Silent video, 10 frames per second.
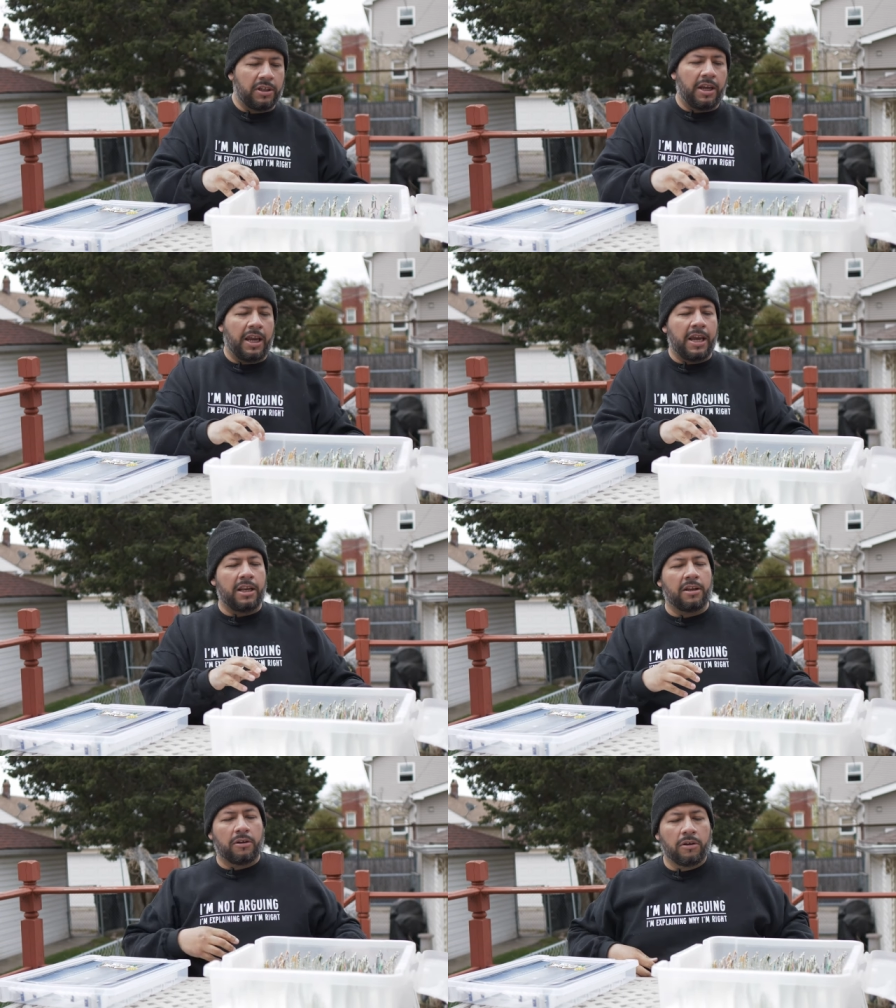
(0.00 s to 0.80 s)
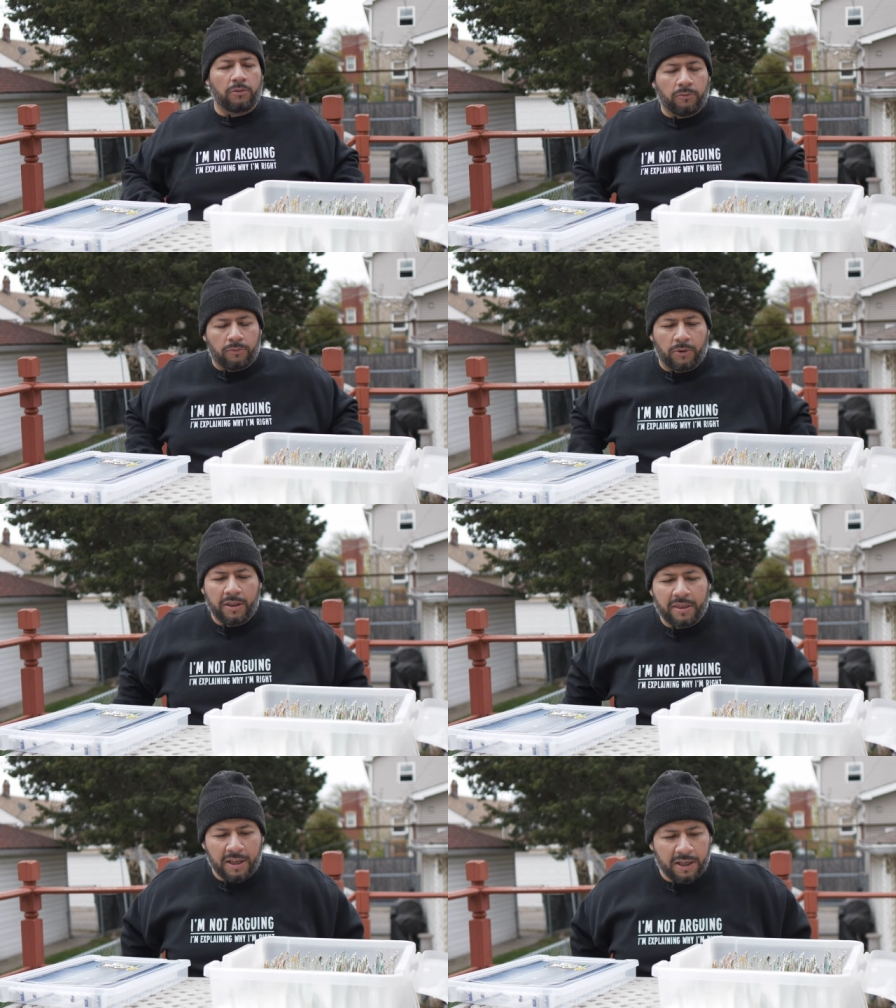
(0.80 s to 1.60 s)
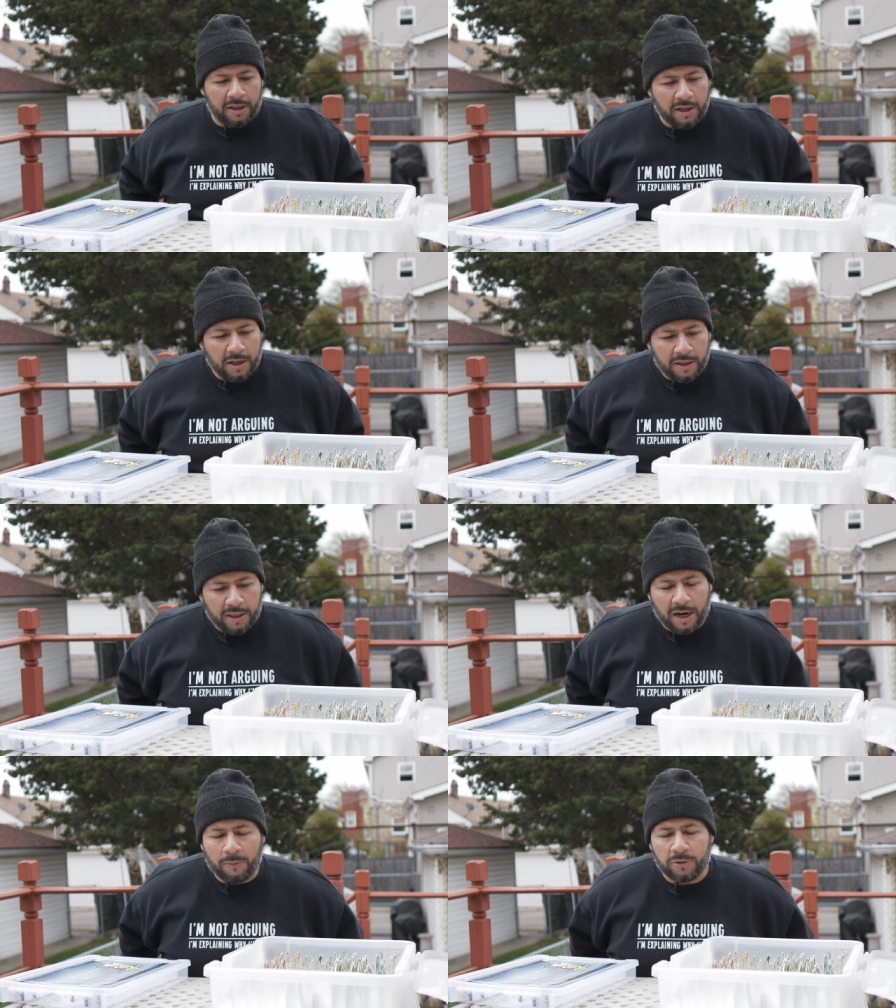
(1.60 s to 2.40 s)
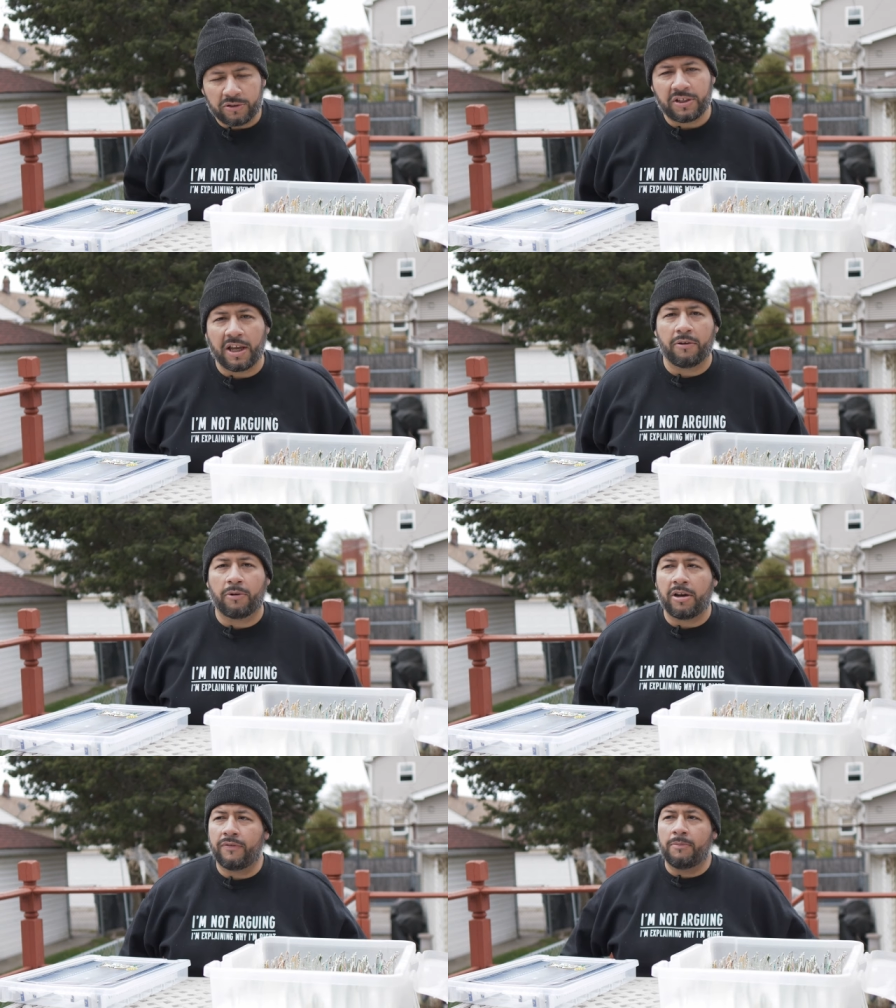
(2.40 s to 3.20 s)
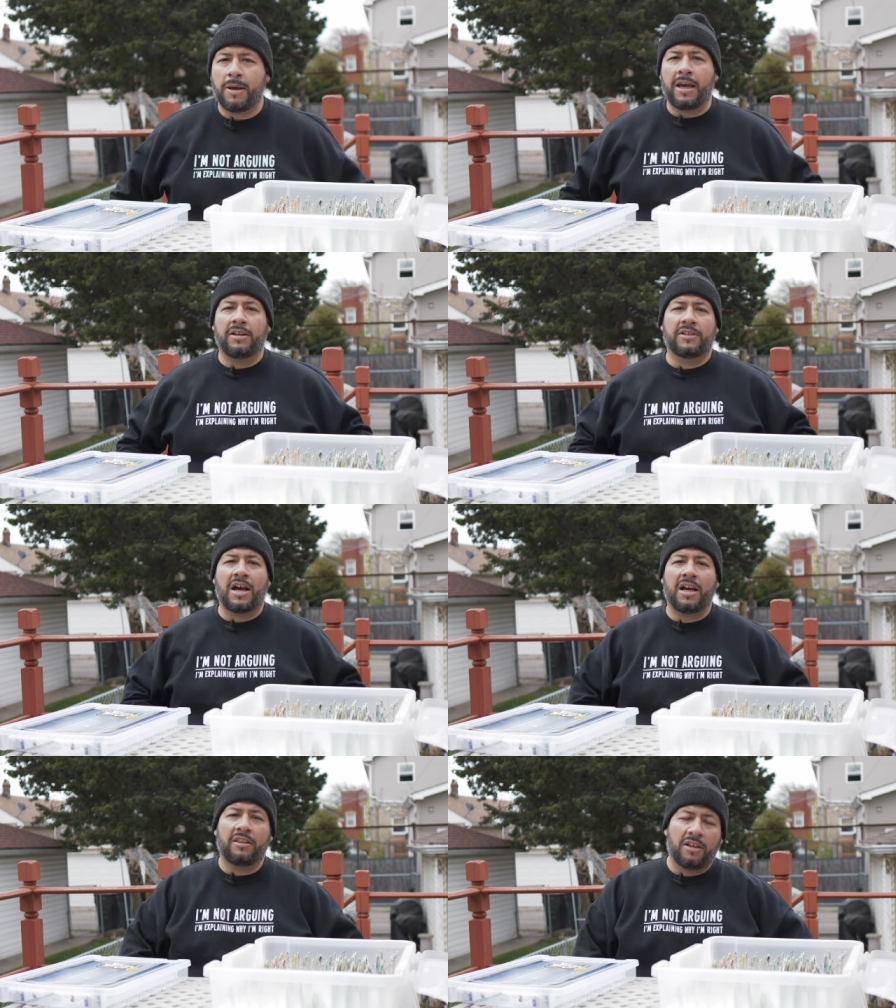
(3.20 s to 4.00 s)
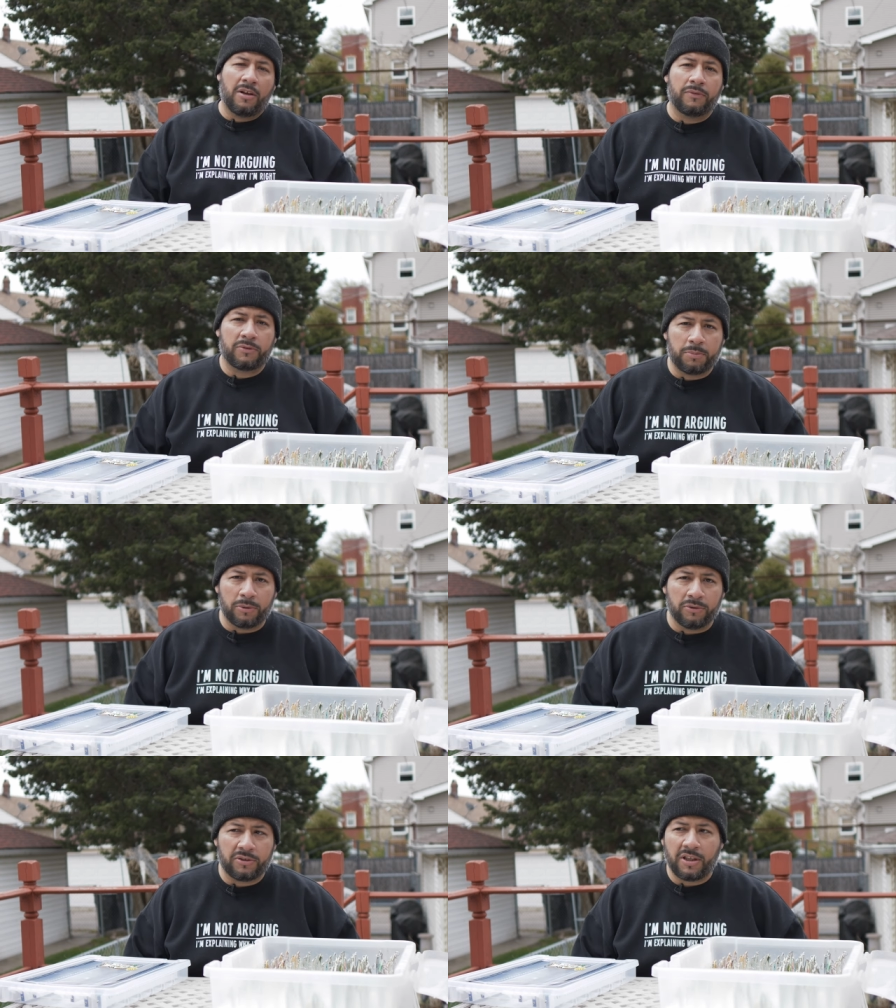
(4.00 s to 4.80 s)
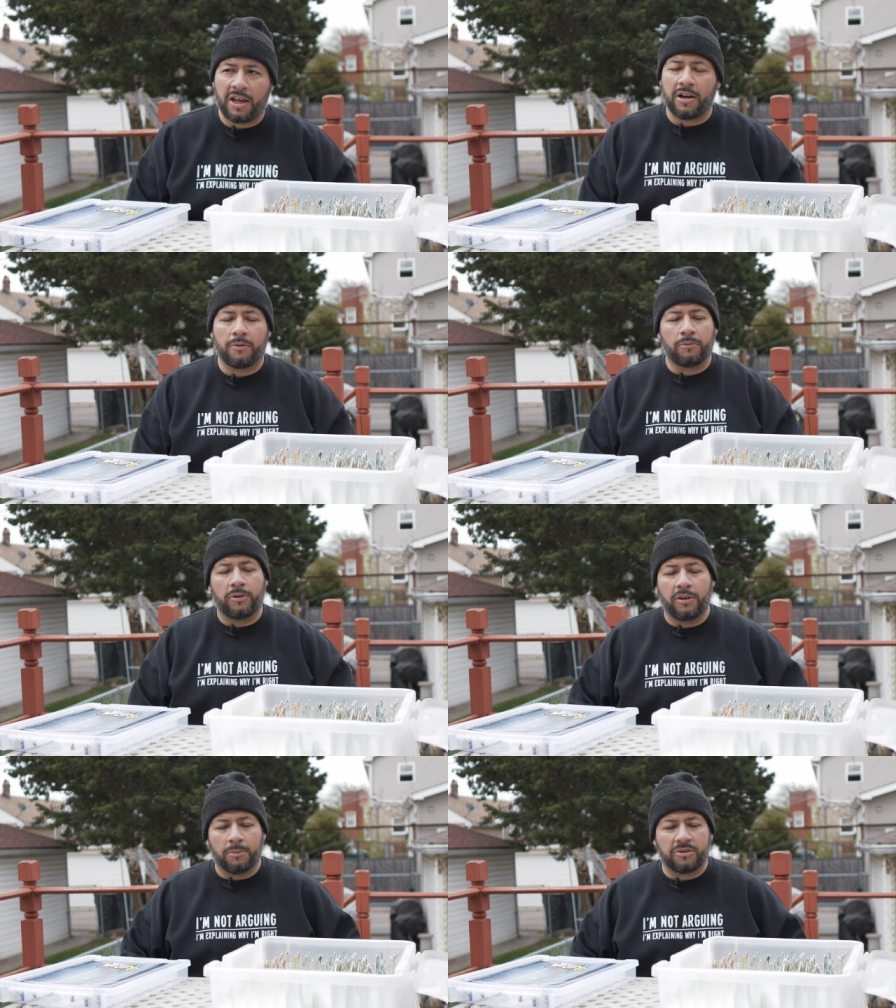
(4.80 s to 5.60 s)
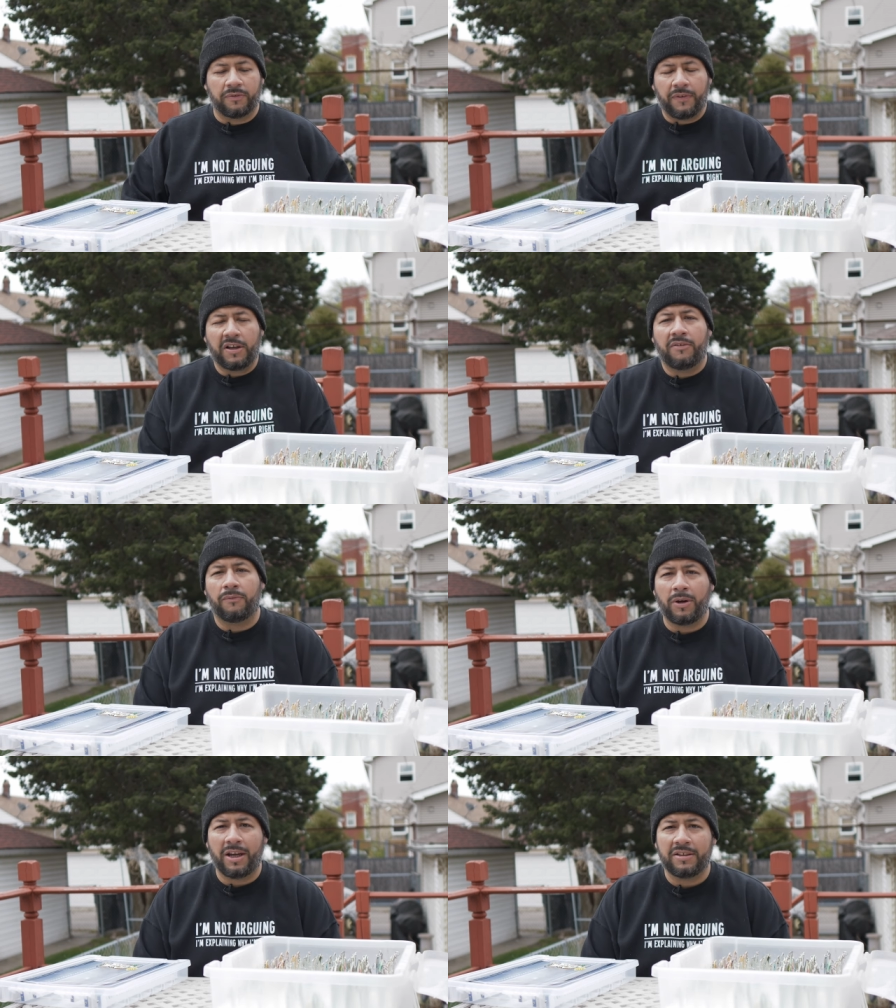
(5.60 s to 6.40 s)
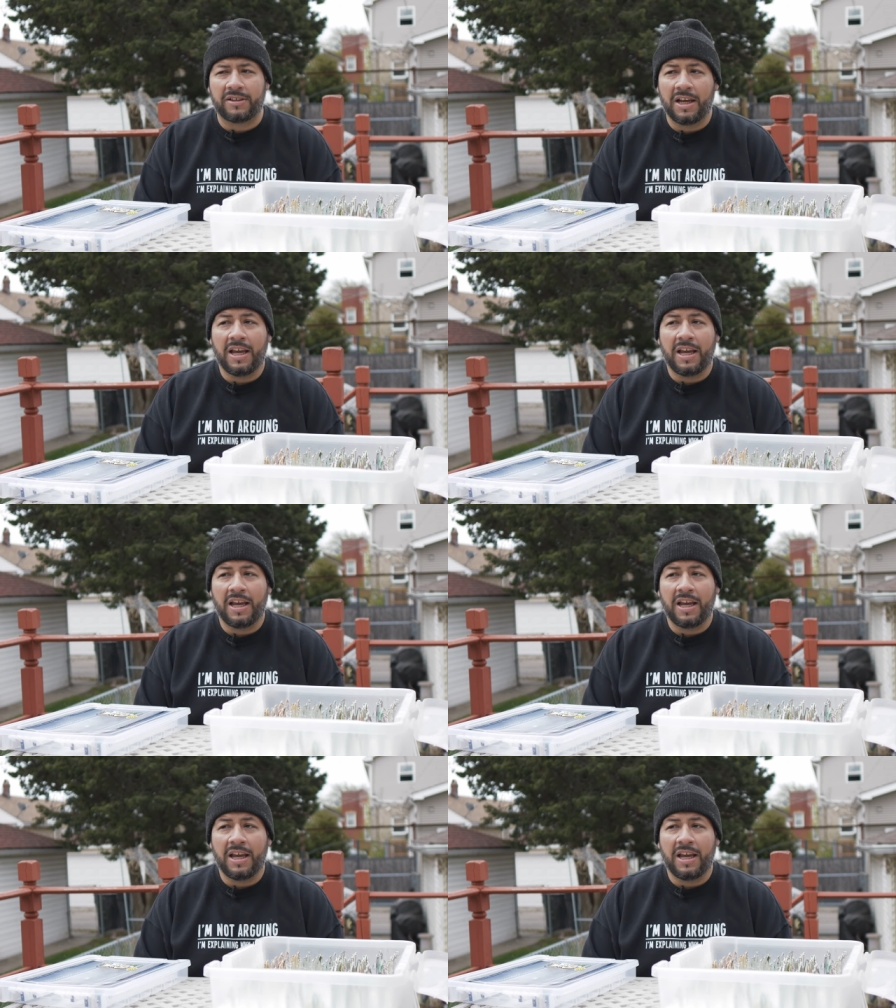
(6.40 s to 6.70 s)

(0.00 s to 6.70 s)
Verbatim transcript: And one thing that I will say right off the bat is I love spoons. They are one of the most effective ways